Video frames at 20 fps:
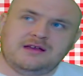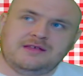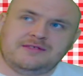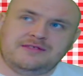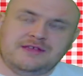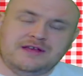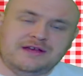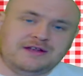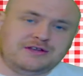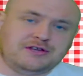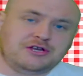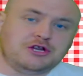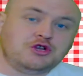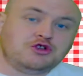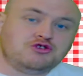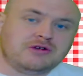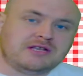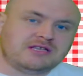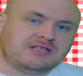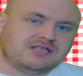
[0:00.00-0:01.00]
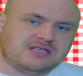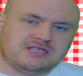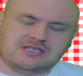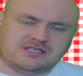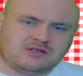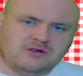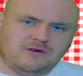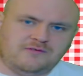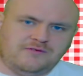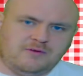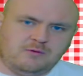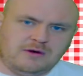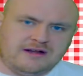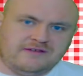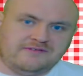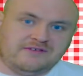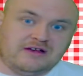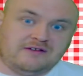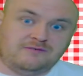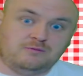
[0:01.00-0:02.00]
the nutrients and stuff or
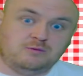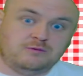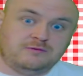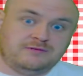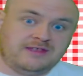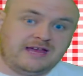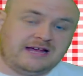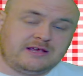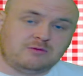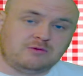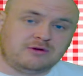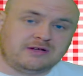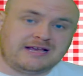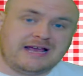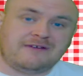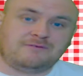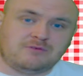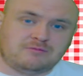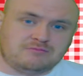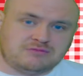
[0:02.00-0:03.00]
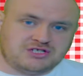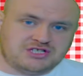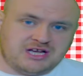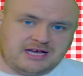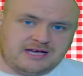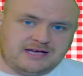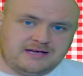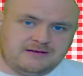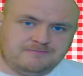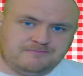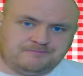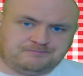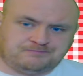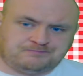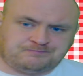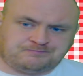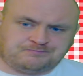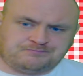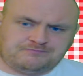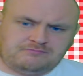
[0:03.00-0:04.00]
whatever that you would get from chai.
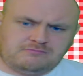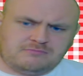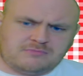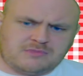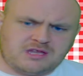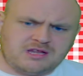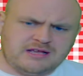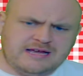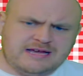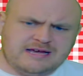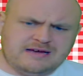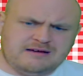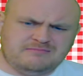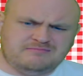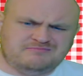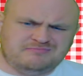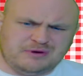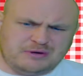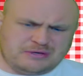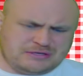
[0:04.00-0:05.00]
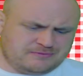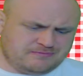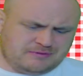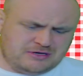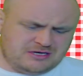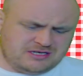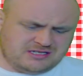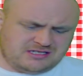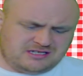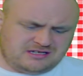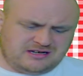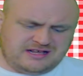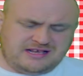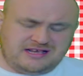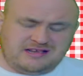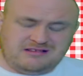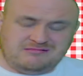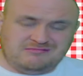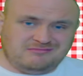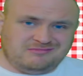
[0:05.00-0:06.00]
But
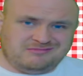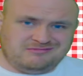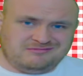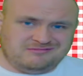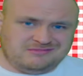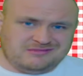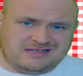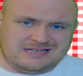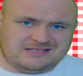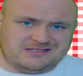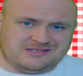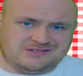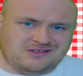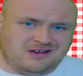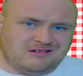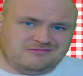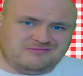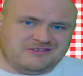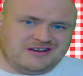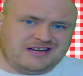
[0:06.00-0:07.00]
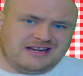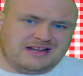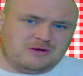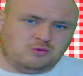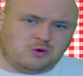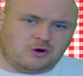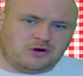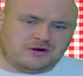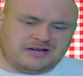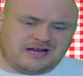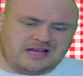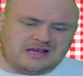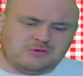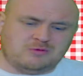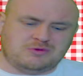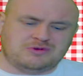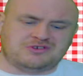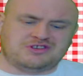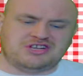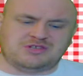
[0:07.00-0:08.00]
personally, it's not really one that you
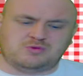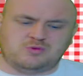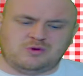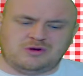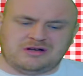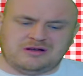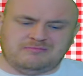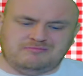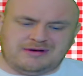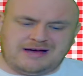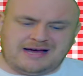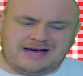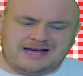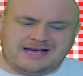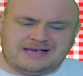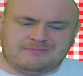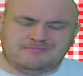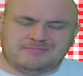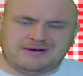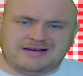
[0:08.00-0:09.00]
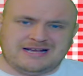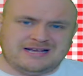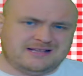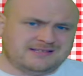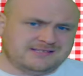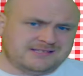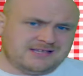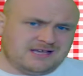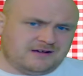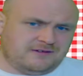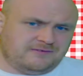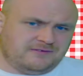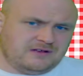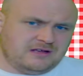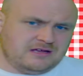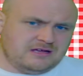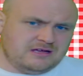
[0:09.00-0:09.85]
would just want to buy by itself.